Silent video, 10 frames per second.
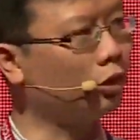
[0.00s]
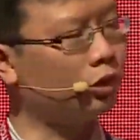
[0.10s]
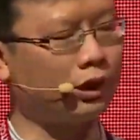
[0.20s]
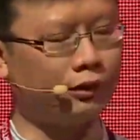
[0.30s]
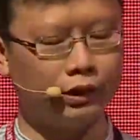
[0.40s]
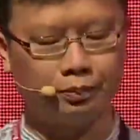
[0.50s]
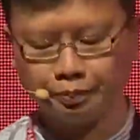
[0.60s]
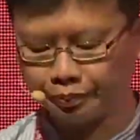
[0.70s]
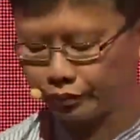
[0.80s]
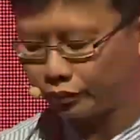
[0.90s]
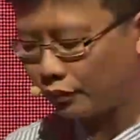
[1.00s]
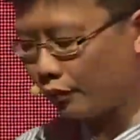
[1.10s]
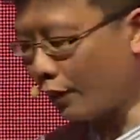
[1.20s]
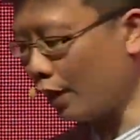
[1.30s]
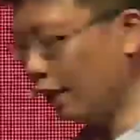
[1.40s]
7.
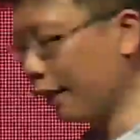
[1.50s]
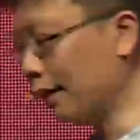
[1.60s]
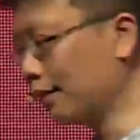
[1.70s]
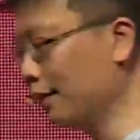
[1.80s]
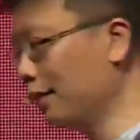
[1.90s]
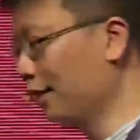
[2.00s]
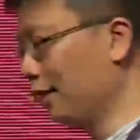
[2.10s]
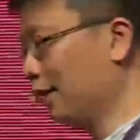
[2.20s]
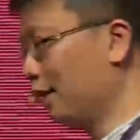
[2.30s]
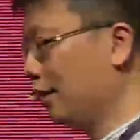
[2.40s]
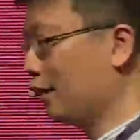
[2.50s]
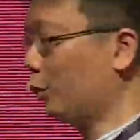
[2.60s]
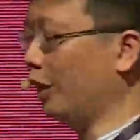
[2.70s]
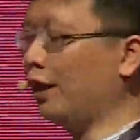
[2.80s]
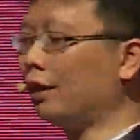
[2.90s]
And we
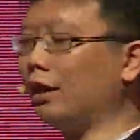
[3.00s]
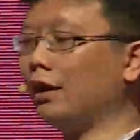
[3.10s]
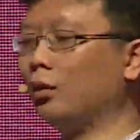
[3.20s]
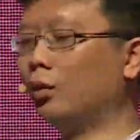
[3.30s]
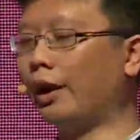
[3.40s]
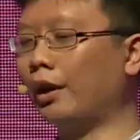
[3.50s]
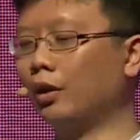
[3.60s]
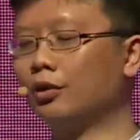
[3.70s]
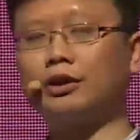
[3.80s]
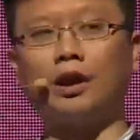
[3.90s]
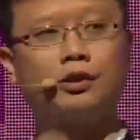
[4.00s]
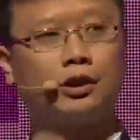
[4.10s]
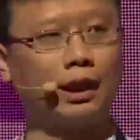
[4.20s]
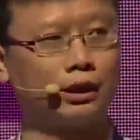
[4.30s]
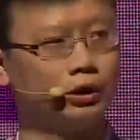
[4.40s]
did it in a way of
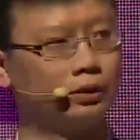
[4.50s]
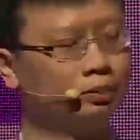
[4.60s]
self-selection.